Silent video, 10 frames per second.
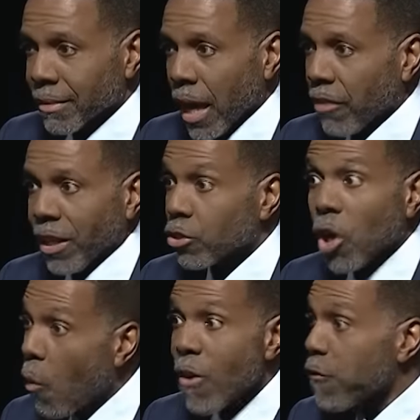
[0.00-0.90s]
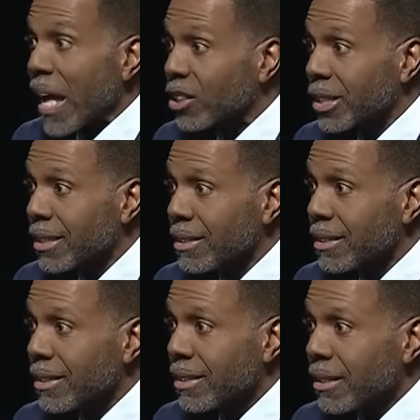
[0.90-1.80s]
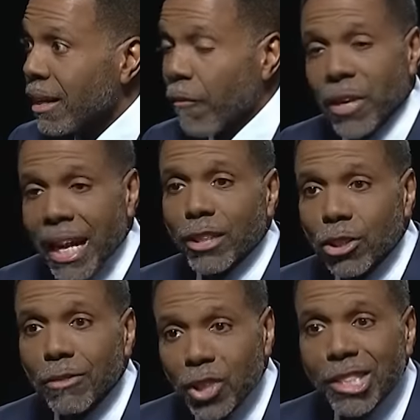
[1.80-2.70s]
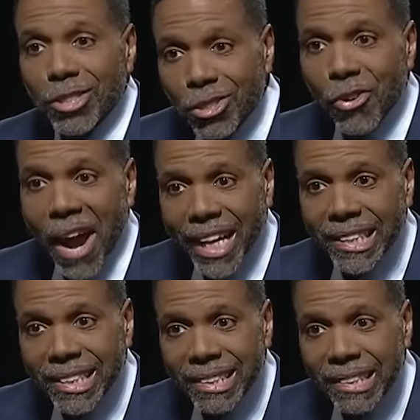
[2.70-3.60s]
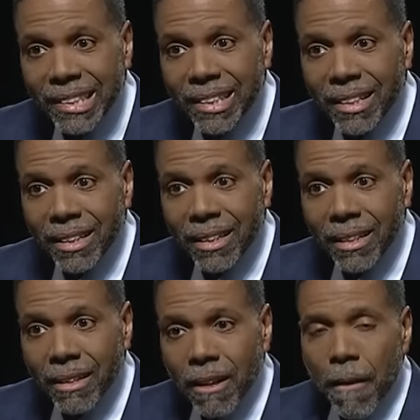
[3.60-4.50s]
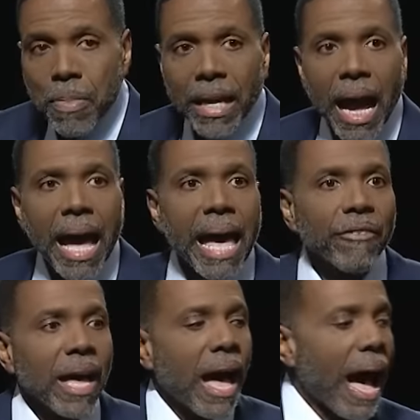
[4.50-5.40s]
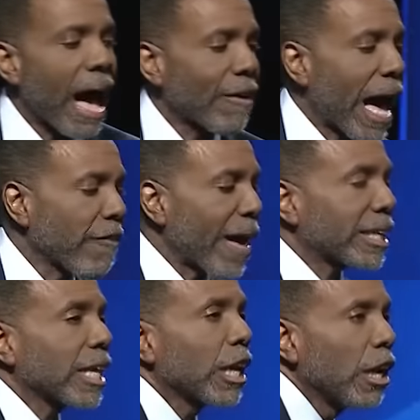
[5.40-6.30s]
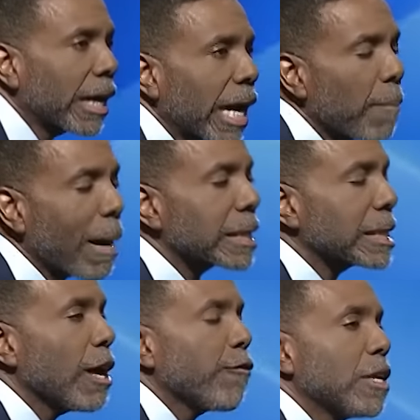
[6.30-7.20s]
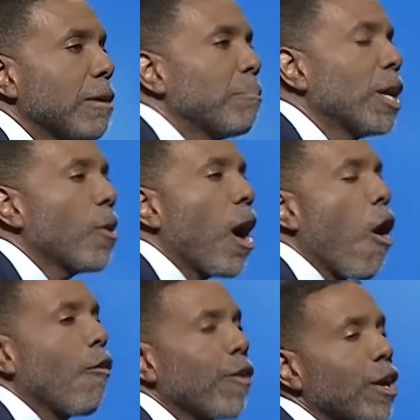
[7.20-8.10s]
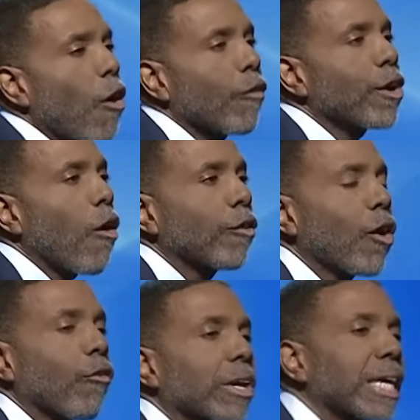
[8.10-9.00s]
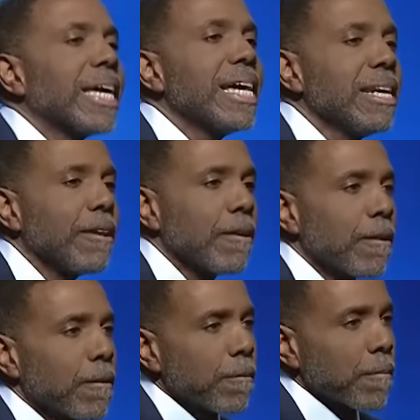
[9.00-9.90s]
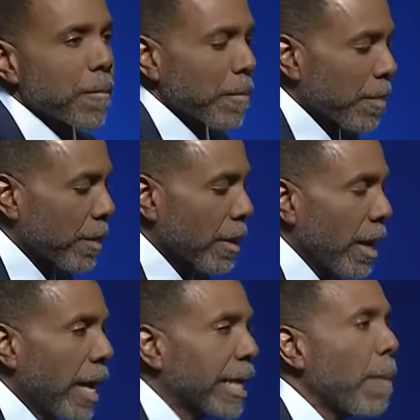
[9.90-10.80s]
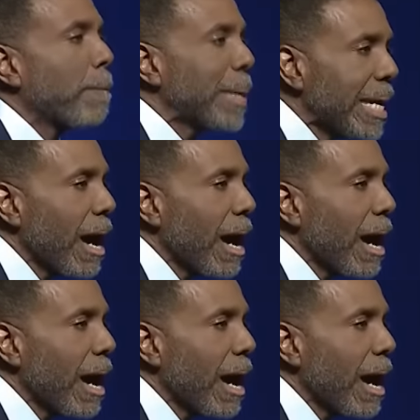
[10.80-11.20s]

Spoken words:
And there's no reflection of the nature of Jesus Christ. And I've had to look at myself in the mirror over and over and over and over again and get beat